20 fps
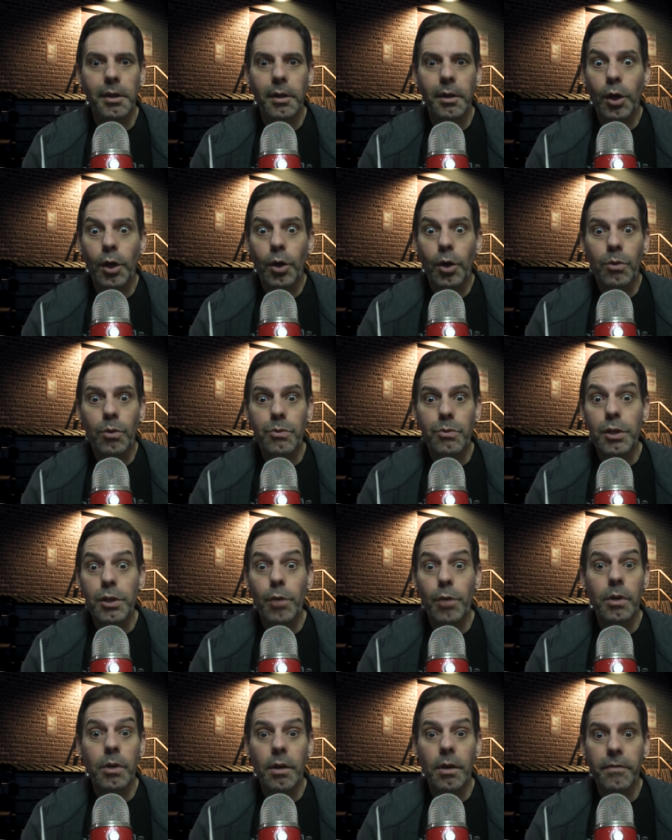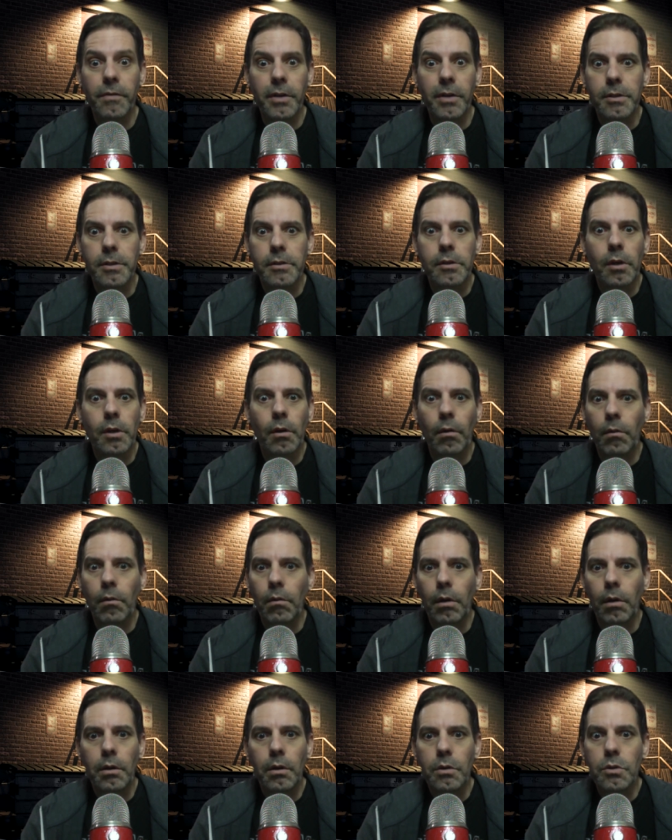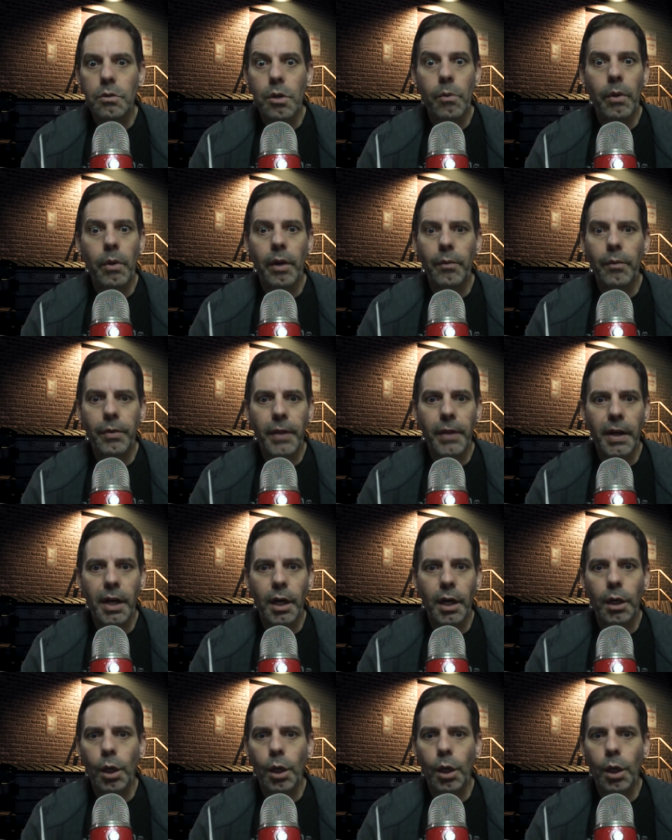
oh, so different, so out there.